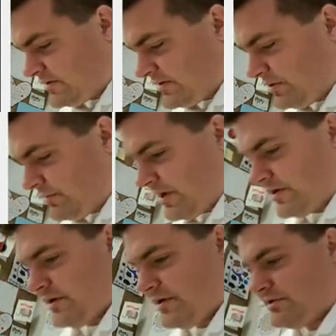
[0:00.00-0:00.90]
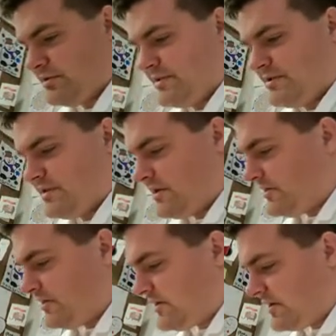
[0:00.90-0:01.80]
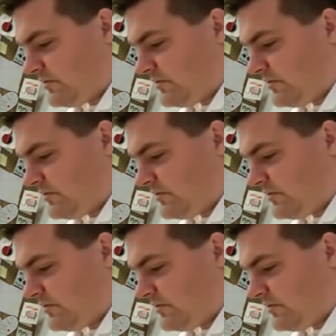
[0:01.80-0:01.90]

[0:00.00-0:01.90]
the numerator is going to be dr d theta,